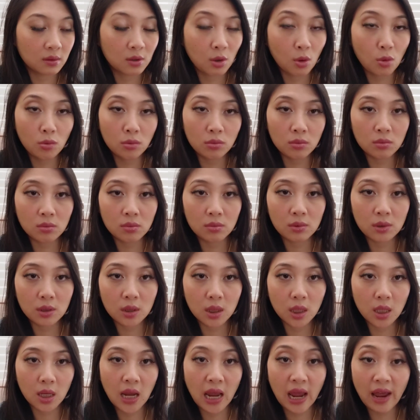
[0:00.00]
don't
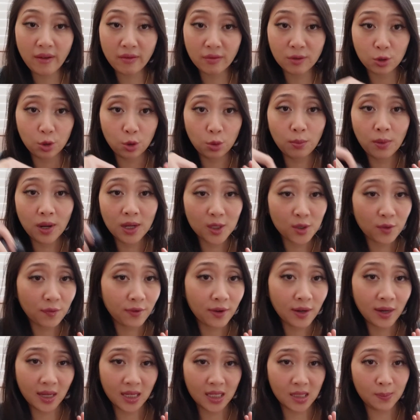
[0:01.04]
have too much of
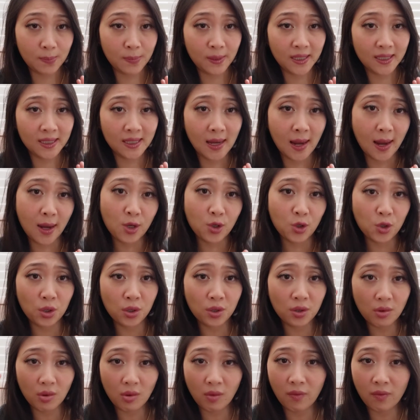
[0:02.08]
an
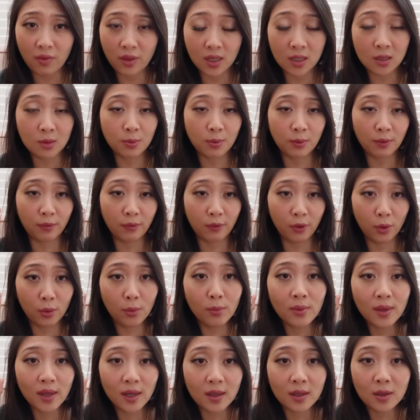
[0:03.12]
expectation of this
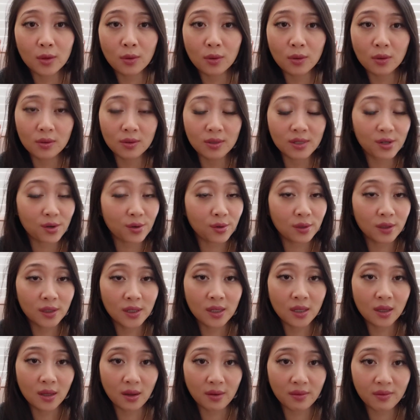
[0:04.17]
perfume, then you'll
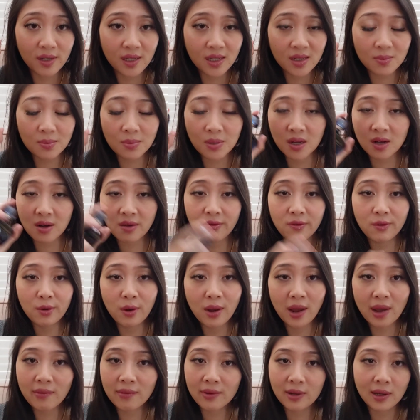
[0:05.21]
certainly love it. But if
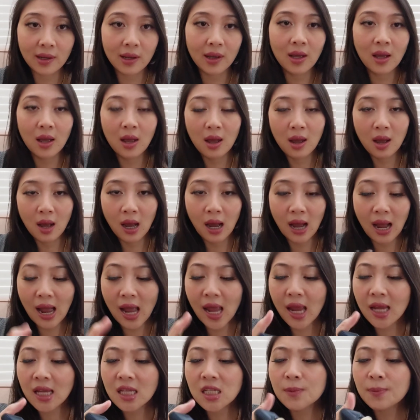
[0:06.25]
you have a
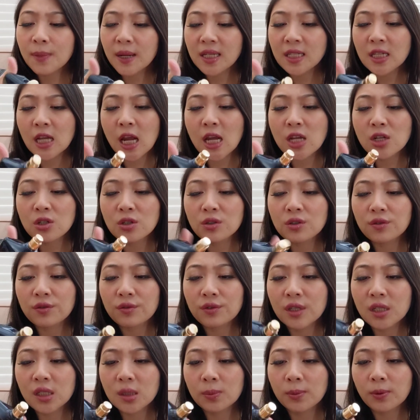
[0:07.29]
high expectation
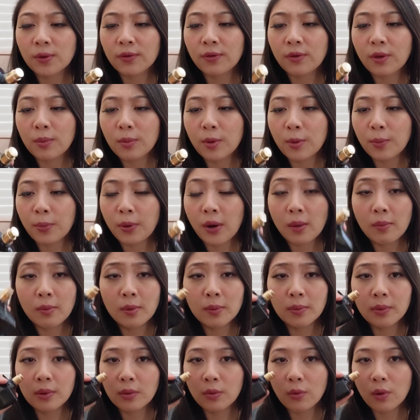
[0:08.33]
of this perfume, you
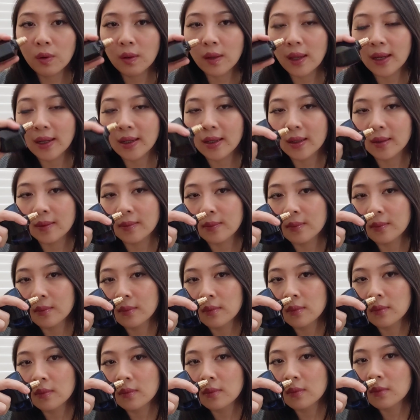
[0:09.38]
probably won't like it.
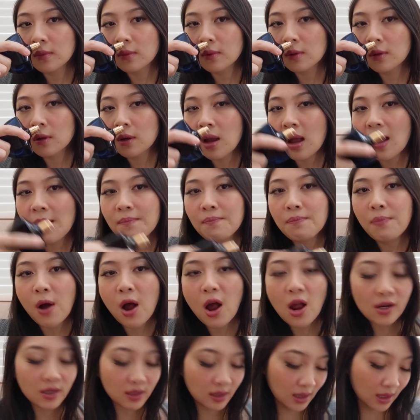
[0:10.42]
I
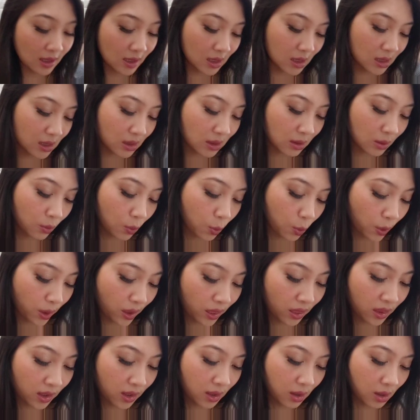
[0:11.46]
bought this
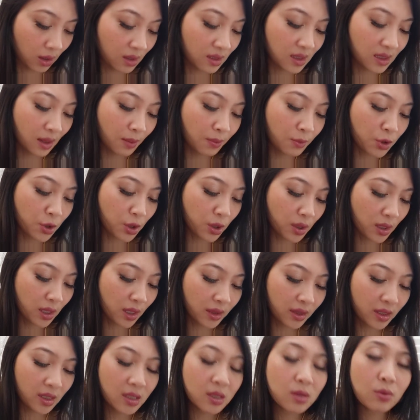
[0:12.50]
with the assumption
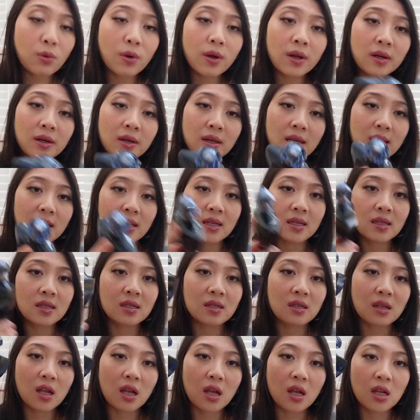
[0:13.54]
that this one
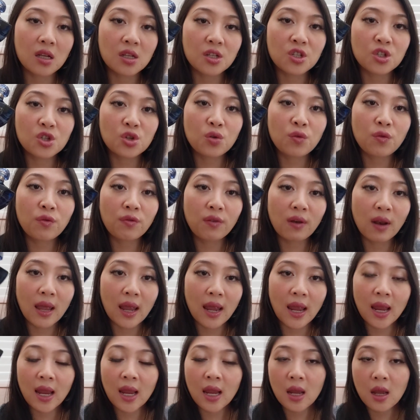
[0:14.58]
is a
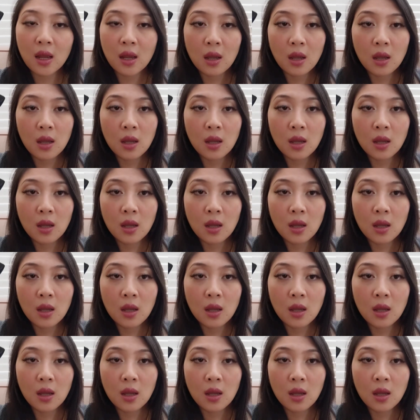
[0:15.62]
souffle.